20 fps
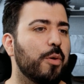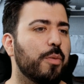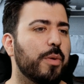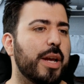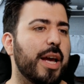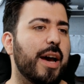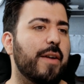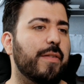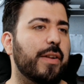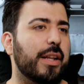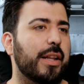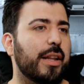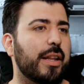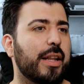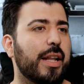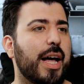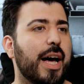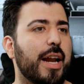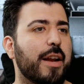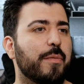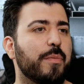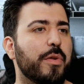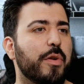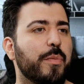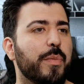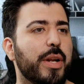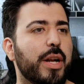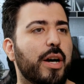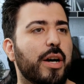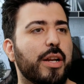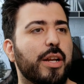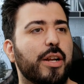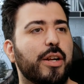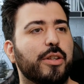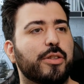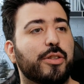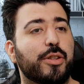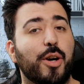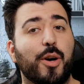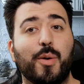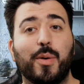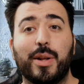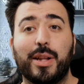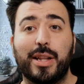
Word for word: we have a lot of movement on here so